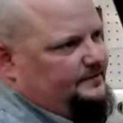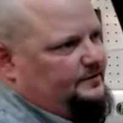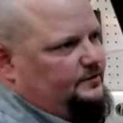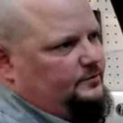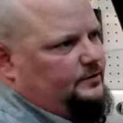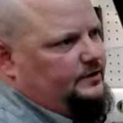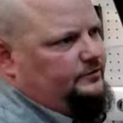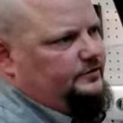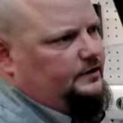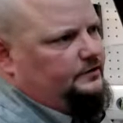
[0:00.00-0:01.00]
So we'll give a
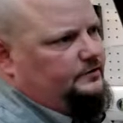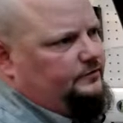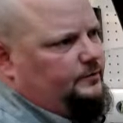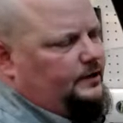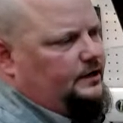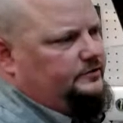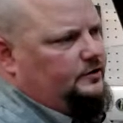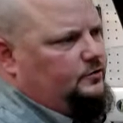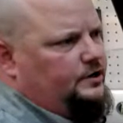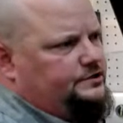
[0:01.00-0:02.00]
second, see if anybody has any
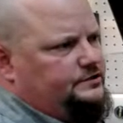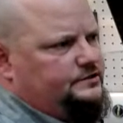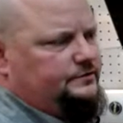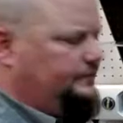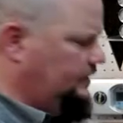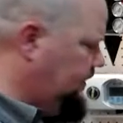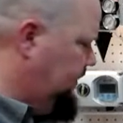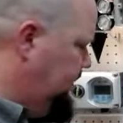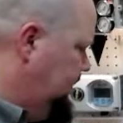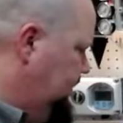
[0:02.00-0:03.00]
questions. If
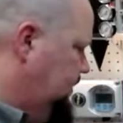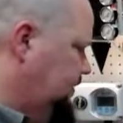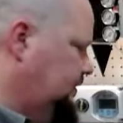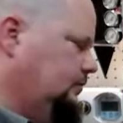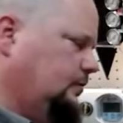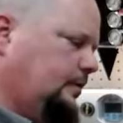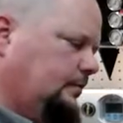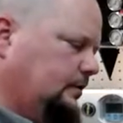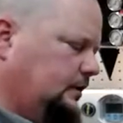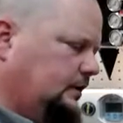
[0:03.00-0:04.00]
not, I think we're
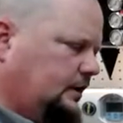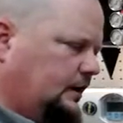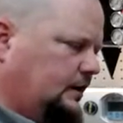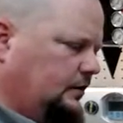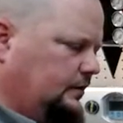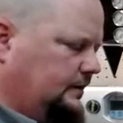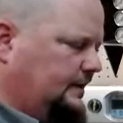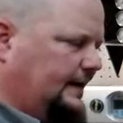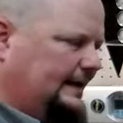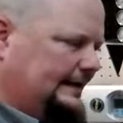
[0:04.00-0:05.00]
probably going to end that here
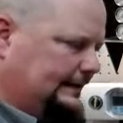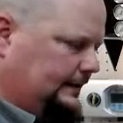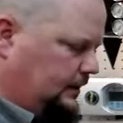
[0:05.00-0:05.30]
today.